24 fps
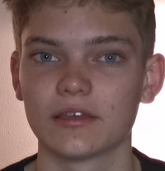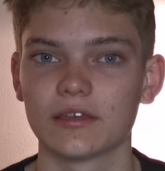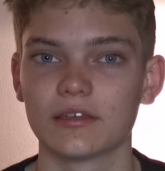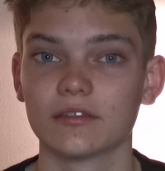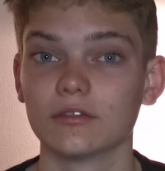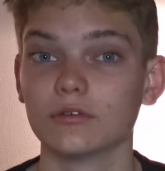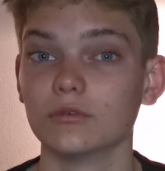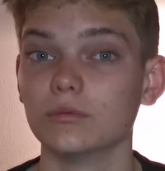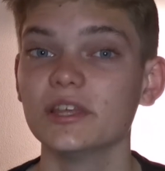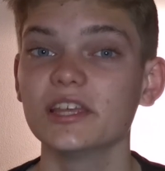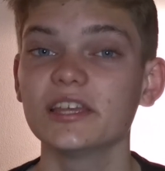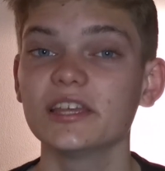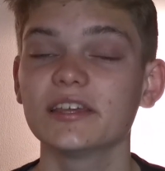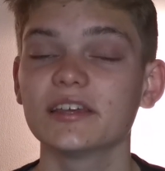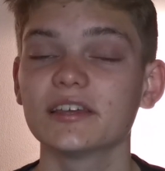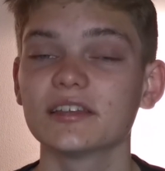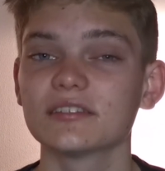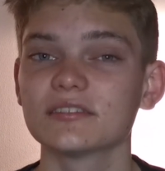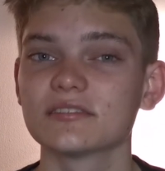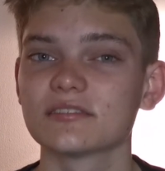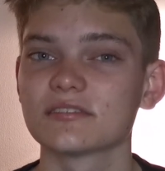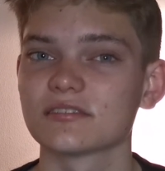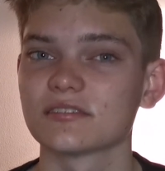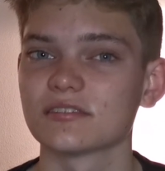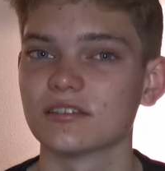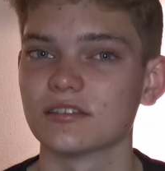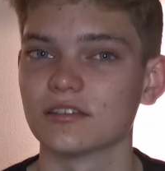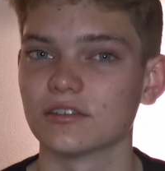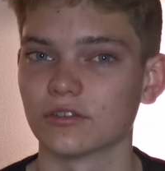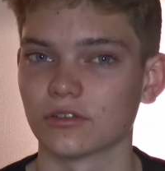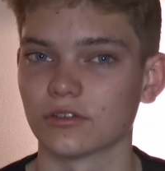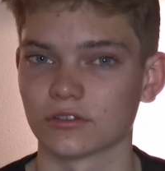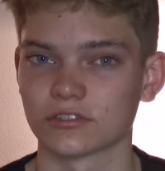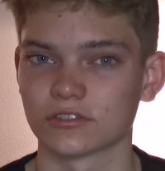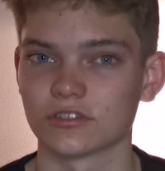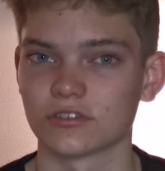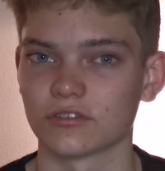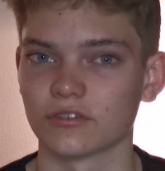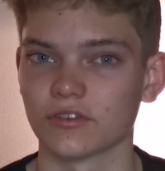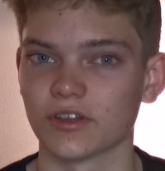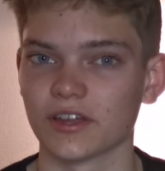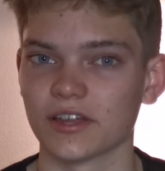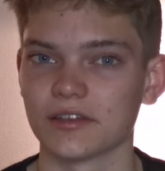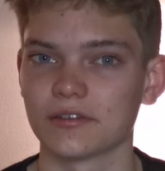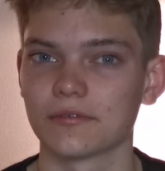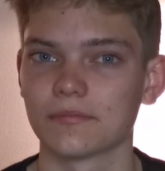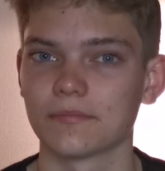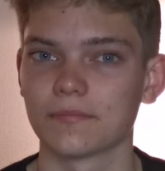The weekends, not so
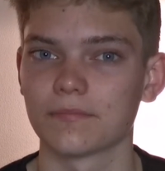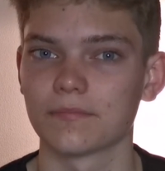great.